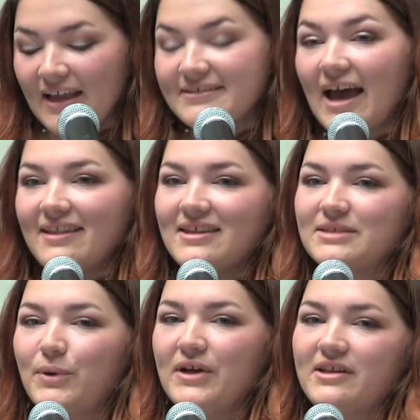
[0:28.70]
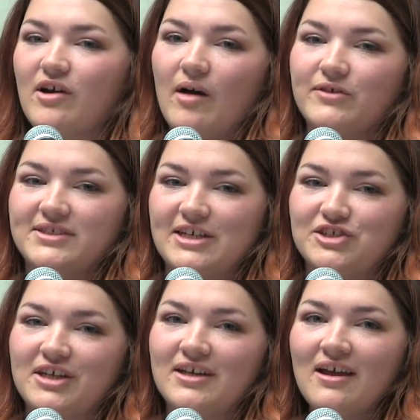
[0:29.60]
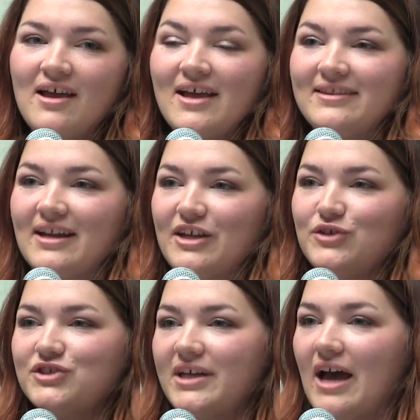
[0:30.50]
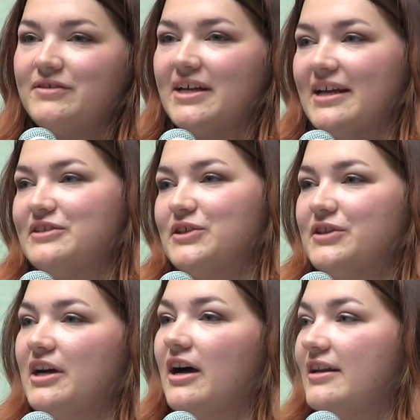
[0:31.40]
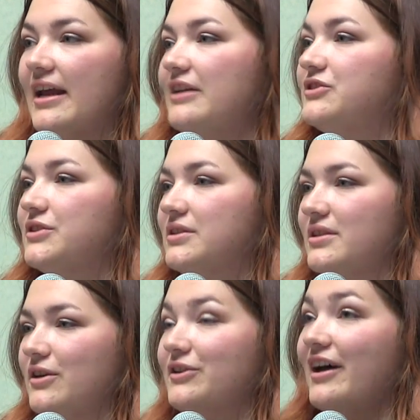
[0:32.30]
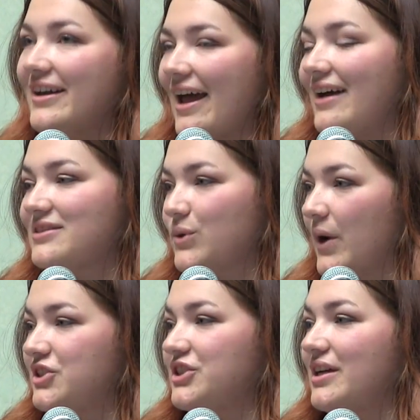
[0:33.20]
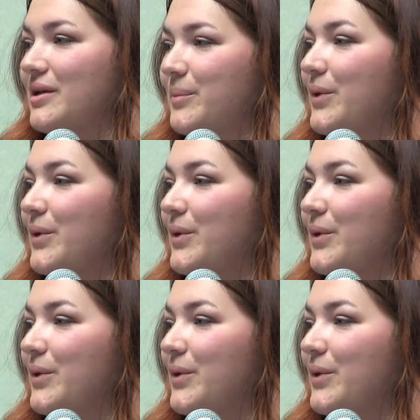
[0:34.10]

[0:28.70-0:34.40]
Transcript: It's at this point in the conversation that I usually have to answer the unasked question,